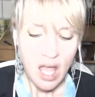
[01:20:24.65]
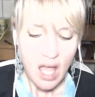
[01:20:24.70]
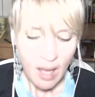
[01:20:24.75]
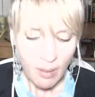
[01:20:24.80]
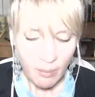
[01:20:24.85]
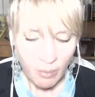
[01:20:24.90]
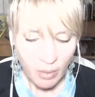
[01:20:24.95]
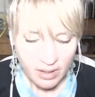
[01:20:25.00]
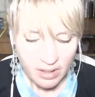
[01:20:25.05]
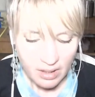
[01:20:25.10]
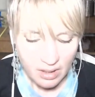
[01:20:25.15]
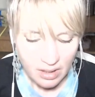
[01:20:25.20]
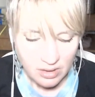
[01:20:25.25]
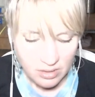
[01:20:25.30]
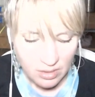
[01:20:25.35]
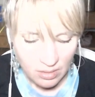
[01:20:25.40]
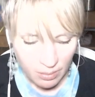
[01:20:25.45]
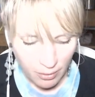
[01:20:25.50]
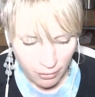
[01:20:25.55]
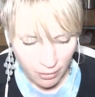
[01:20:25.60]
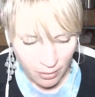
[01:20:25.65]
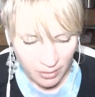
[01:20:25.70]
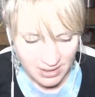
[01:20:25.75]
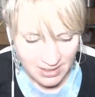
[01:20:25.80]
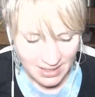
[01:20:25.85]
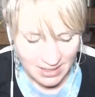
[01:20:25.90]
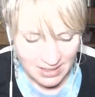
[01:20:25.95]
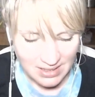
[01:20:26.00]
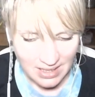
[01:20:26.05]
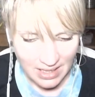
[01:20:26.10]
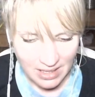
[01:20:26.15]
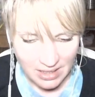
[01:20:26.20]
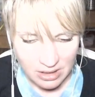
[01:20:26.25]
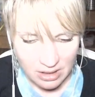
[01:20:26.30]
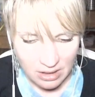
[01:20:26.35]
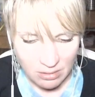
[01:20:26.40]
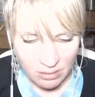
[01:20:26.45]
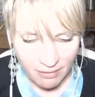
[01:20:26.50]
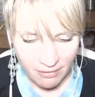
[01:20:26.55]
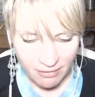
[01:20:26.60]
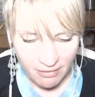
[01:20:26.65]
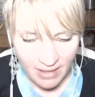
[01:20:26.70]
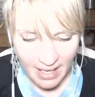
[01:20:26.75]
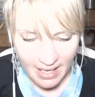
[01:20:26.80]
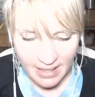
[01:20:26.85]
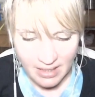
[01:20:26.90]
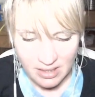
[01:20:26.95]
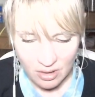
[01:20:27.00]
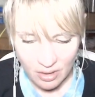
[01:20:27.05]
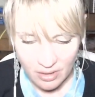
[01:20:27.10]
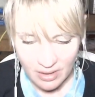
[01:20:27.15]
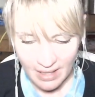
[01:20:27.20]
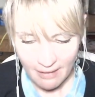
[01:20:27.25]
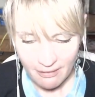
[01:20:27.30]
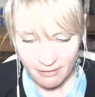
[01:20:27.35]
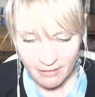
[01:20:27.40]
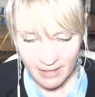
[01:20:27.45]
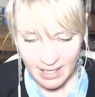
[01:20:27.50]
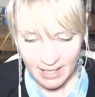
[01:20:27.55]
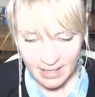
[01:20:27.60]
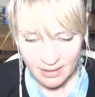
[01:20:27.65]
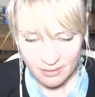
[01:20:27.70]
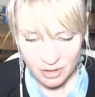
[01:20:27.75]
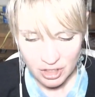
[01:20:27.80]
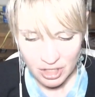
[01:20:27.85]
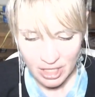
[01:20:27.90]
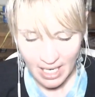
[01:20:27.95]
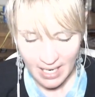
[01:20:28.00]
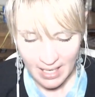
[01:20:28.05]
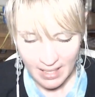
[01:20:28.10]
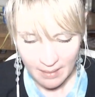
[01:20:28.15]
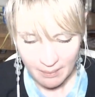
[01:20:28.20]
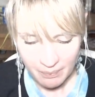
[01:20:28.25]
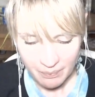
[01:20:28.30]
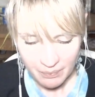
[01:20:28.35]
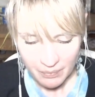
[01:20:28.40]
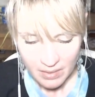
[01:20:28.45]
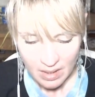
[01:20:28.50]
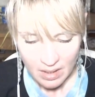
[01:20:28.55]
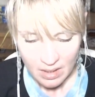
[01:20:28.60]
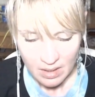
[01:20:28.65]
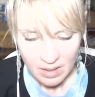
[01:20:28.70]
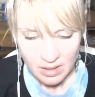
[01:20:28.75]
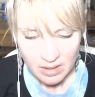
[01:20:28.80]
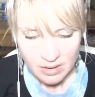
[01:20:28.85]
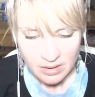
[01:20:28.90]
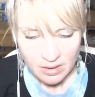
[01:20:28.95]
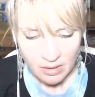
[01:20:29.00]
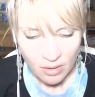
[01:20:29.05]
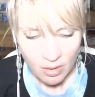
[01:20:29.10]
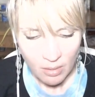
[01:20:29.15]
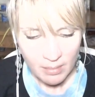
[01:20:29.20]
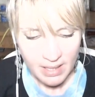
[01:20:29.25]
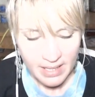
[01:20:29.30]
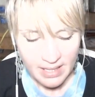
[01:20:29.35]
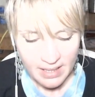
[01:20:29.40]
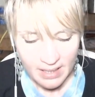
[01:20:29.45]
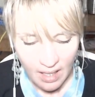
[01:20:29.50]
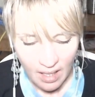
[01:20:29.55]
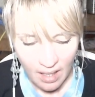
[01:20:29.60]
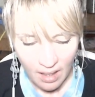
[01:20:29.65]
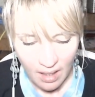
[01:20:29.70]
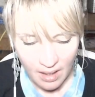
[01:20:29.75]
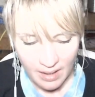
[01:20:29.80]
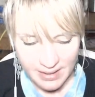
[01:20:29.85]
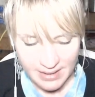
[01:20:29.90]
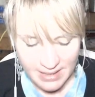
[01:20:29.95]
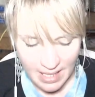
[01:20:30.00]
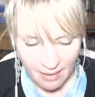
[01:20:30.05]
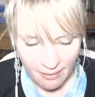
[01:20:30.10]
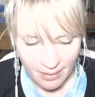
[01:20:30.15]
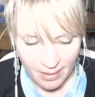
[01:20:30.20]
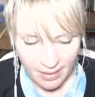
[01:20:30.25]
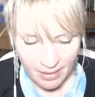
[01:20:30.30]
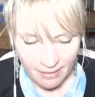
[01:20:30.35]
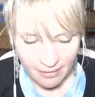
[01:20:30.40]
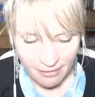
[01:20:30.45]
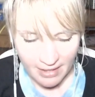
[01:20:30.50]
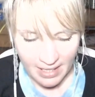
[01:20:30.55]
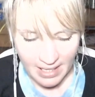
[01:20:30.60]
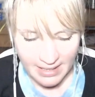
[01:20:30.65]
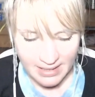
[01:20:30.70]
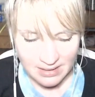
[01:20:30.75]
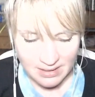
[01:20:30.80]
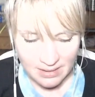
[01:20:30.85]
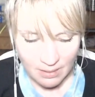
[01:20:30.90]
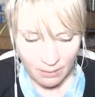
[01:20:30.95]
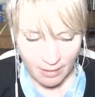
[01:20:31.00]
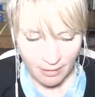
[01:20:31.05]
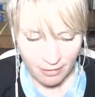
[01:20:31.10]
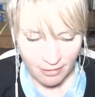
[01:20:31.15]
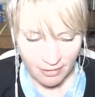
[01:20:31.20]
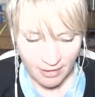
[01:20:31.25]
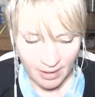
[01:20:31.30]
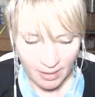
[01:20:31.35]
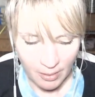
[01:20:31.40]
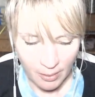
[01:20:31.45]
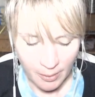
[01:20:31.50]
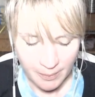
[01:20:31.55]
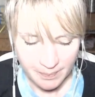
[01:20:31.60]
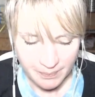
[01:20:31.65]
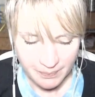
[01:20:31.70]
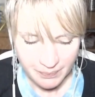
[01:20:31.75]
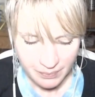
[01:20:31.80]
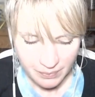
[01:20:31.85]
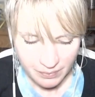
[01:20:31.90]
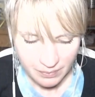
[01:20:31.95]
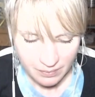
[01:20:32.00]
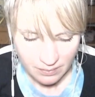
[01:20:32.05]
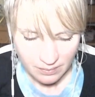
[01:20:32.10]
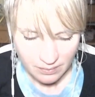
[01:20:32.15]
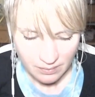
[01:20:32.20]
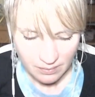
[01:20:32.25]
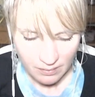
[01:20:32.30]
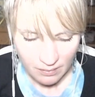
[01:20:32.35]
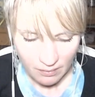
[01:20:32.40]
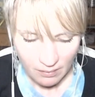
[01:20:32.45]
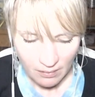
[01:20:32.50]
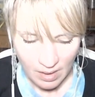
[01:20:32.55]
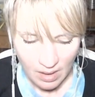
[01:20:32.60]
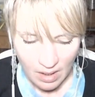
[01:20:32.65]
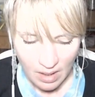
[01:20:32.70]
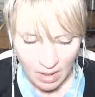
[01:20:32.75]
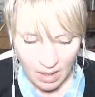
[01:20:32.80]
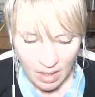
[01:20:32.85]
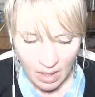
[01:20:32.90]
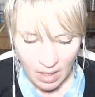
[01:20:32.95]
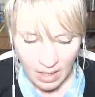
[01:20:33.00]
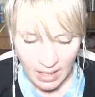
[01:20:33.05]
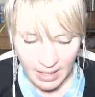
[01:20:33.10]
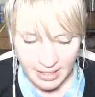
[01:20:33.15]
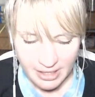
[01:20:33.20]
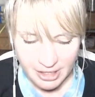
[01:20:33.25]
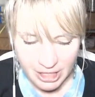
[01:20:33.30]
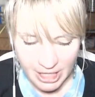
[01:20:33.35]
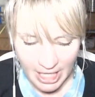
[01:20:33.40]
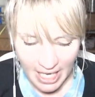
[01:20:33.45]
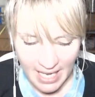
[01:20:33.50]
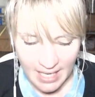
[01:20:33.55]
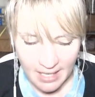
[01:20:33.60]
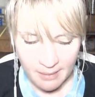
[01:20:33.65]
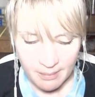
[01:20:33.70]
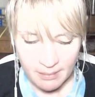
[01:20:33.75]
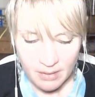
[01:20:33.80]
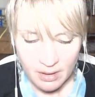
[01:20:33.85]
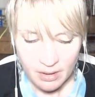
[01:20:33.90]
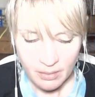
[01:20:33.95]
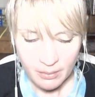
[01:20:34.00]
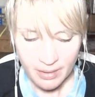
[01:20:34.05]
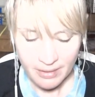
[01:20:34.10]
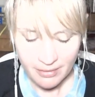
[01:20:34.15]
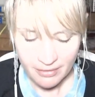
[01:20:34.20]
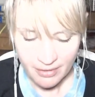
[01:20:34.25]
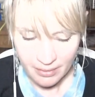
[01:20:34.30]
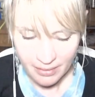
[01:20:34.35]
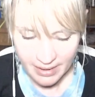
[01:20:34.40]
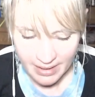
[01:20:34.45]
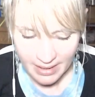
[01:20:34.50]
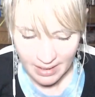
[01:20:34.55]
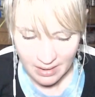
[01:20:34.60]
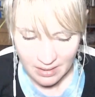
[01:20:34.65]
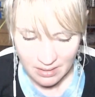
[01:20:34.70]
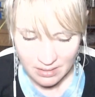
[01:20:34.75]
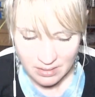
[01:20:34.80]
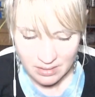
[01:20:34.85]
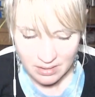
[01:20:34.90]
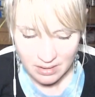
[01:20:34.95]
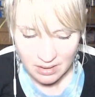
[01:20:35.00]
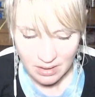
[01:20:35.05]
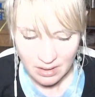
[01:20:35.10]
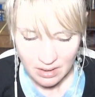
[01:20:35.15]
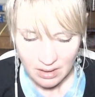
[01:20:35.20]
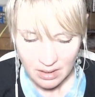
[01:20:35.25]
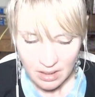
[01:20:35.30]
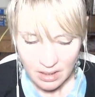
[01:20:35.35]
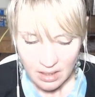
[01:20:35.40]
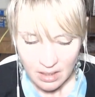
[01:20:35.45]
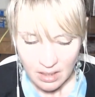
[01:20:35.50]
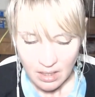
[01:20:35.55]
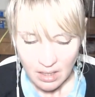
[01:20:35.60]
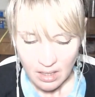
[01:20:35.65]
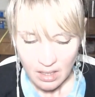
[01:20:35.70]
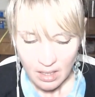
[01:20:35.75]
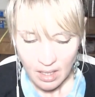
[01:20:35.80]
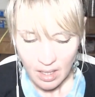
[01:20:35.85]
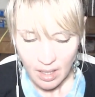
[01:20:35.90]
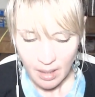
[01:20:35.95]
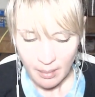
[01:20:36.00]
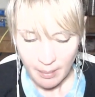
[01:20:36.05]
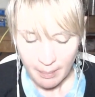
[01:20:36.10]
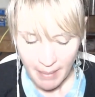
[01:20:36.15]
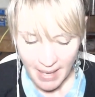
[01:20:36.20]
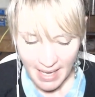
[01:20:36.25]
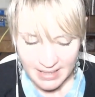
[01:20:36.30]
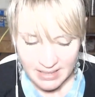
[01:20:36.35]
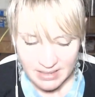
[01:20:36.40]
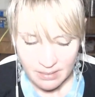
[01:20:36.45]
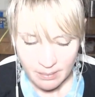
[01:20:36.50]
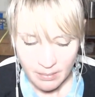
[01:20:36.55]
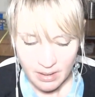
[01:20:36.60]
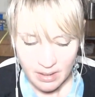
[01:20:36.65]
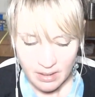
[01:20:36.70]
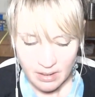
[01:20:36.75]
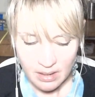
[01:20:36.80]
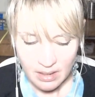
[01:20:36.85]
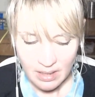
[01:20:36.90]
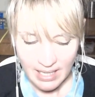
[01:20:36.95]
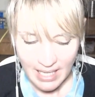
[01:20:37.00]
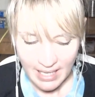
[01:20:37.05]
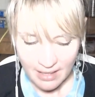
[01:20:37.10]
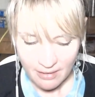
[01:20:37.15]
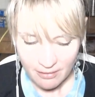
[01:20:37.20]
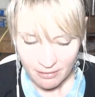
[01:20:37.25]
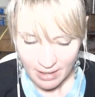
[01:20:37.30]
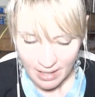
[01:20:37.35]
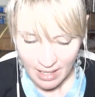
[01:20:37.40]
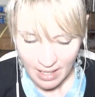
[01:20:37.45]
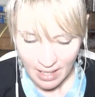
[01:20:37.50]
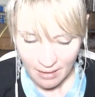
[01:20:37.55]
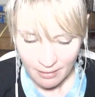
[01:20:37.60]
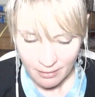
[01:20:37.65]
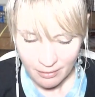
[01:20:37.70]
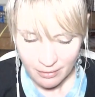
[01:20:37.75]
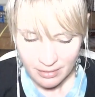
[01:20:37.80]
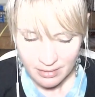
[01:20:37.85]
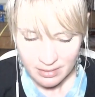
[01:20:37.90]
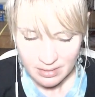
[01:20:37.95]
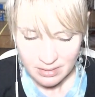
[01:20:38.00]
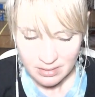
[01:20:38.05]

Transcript: And what you can do before Saturday is just reflect on that feeling of shame. So normally in the heart area, the feelings that we feel are like shame, we feel guilt, abandonment, lack of love.